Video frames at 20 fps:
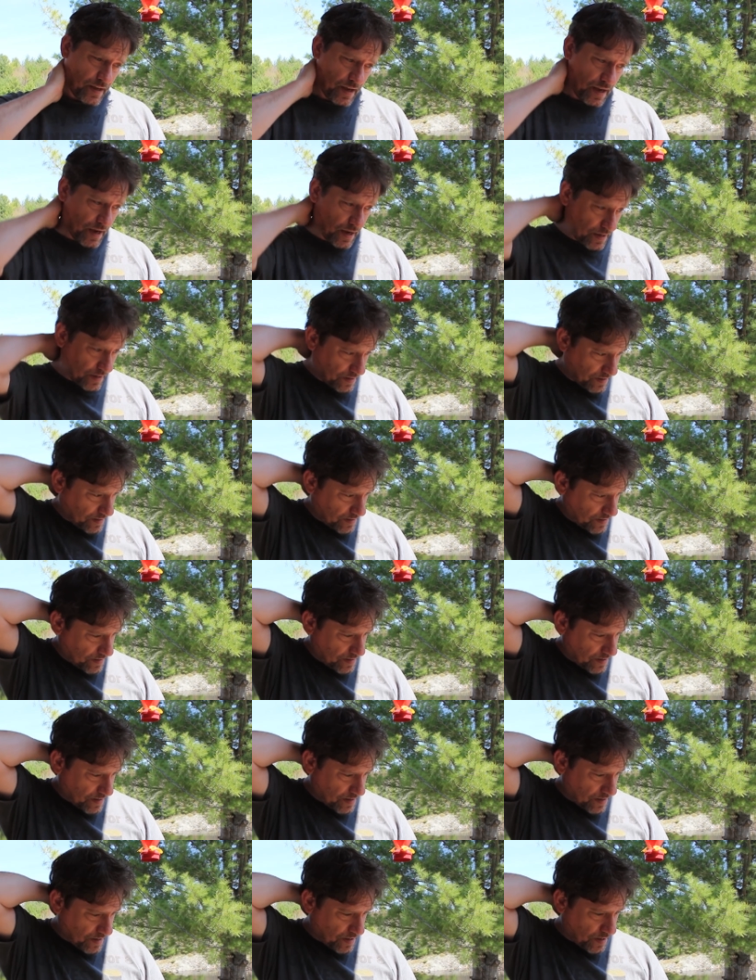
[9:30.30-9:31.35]
And
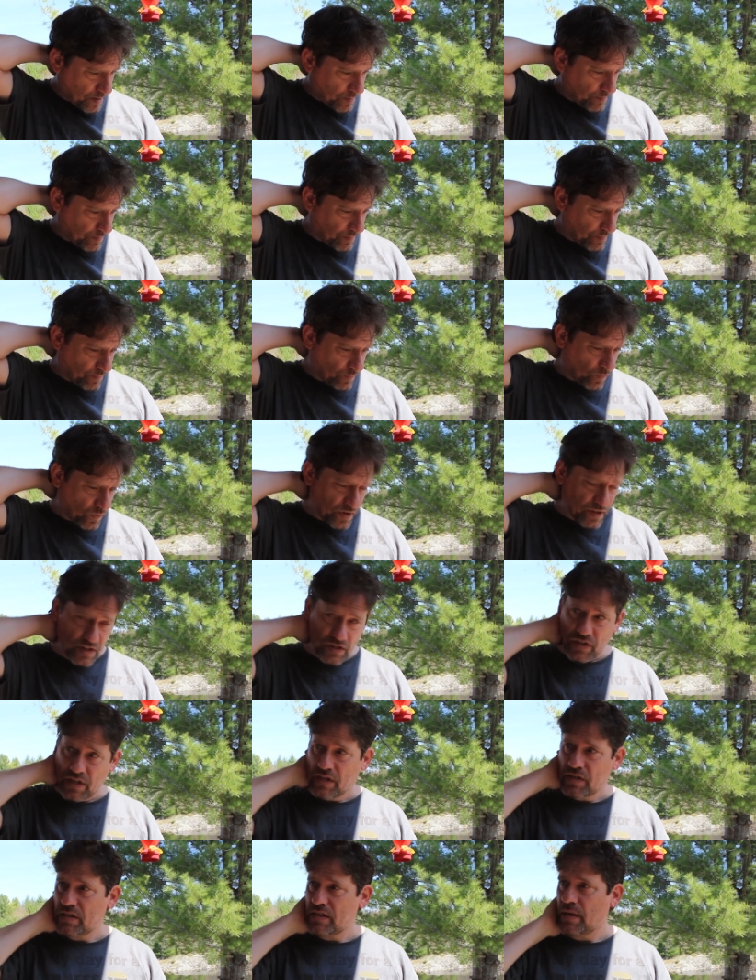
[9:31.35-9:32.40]
um, one of the
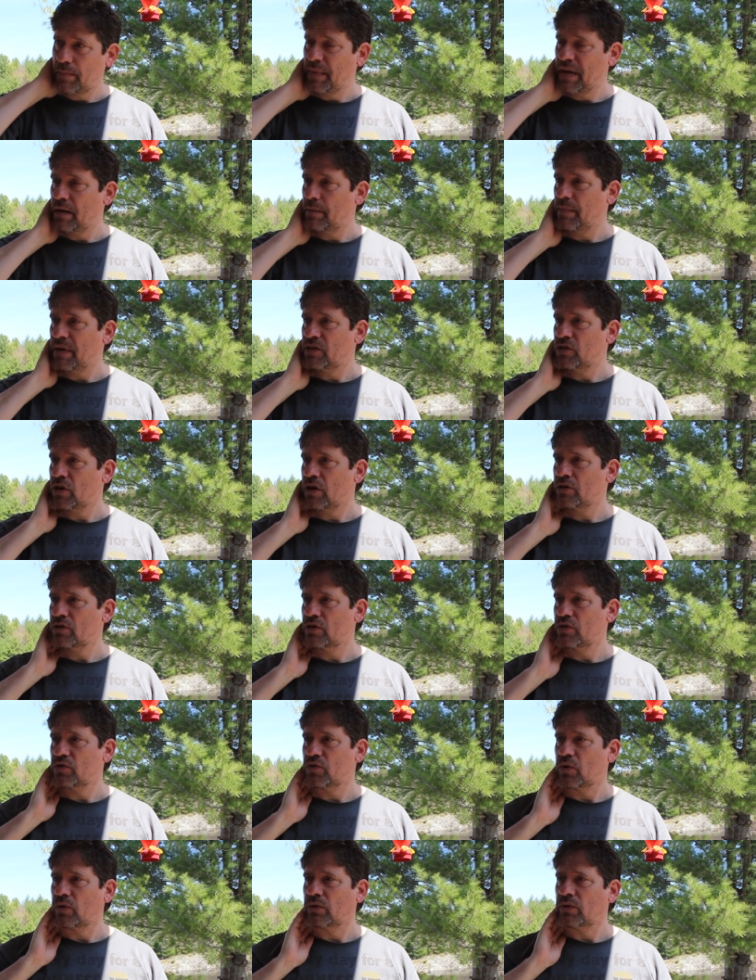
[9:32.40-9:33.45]
changes I made in my charge
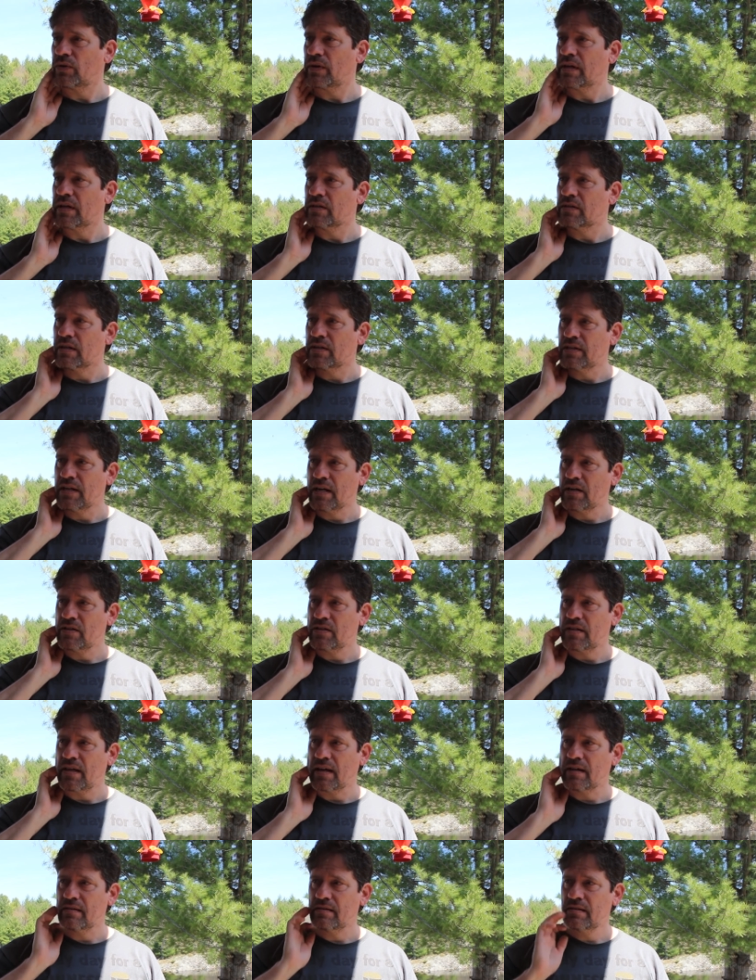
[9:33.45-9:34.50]
controller is I
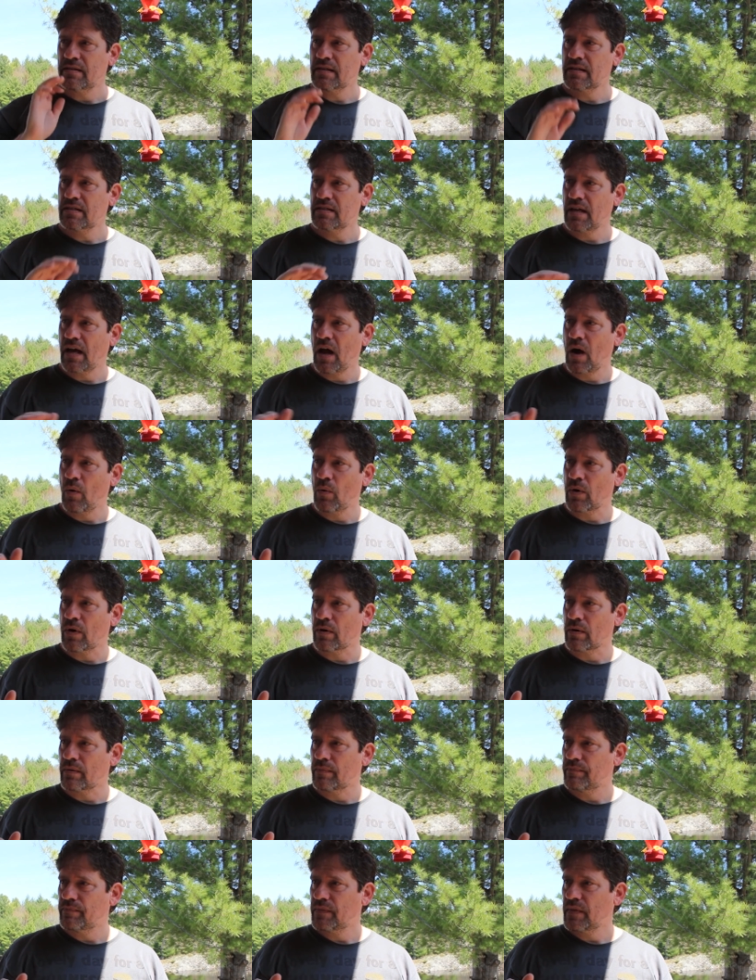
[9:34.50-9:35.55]
changed that six
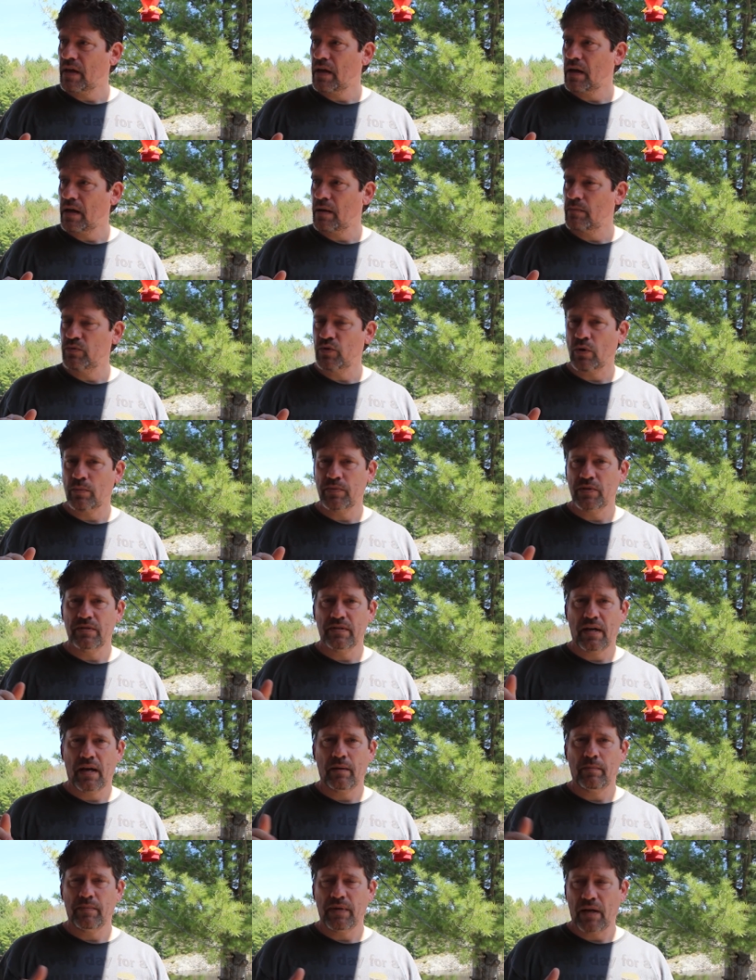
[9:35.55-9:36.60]
hour absorption
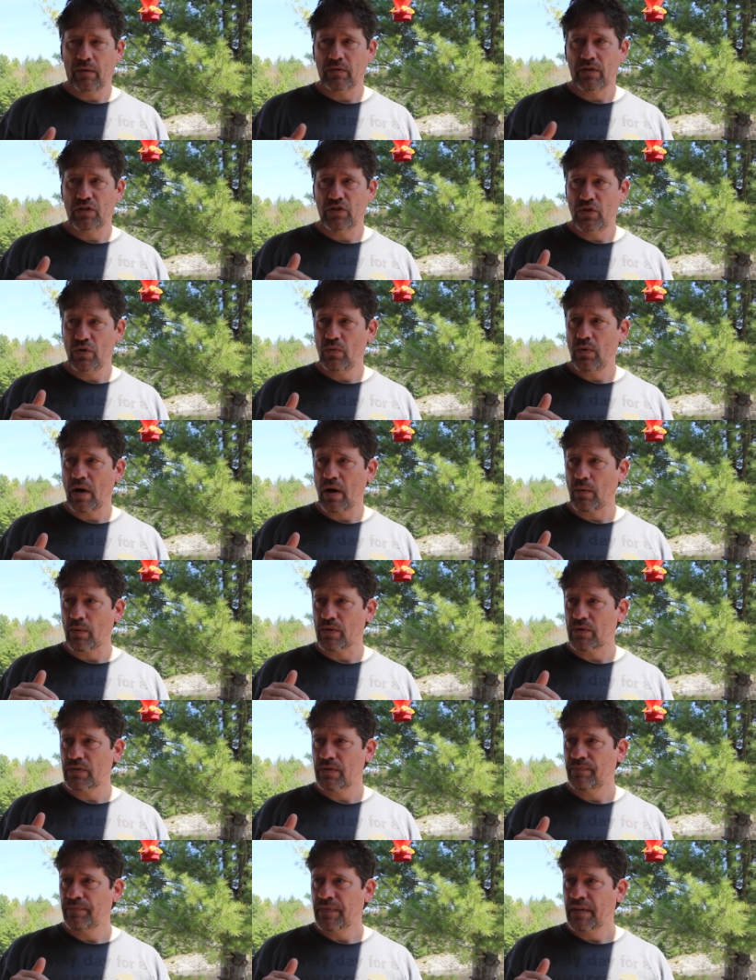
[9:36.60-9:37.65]
time down to two
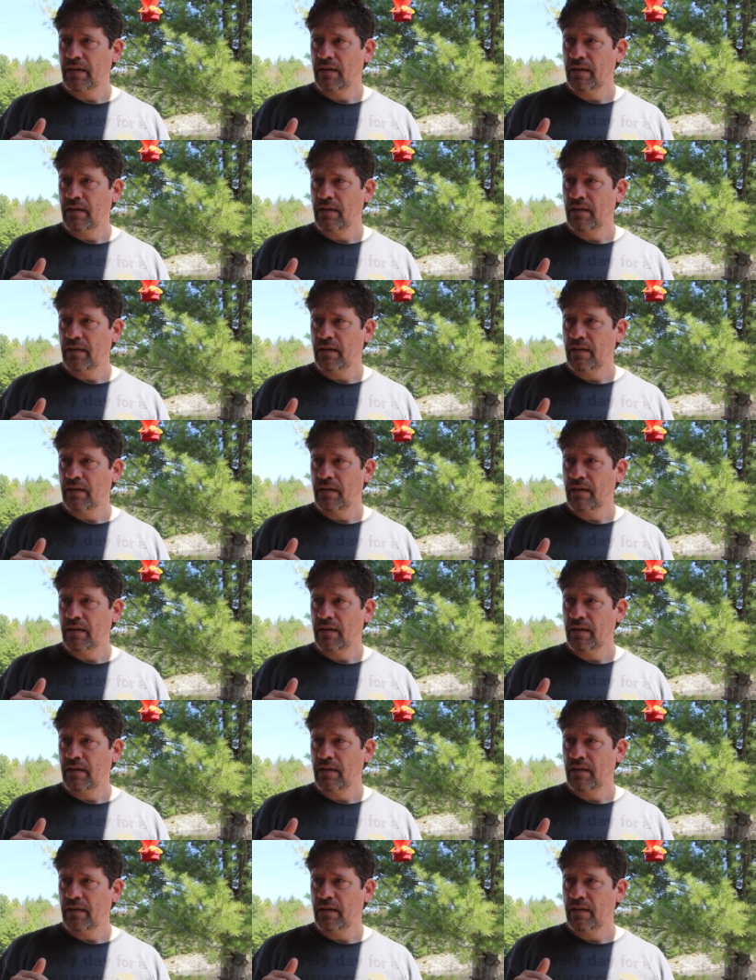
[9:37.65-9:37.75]
hours.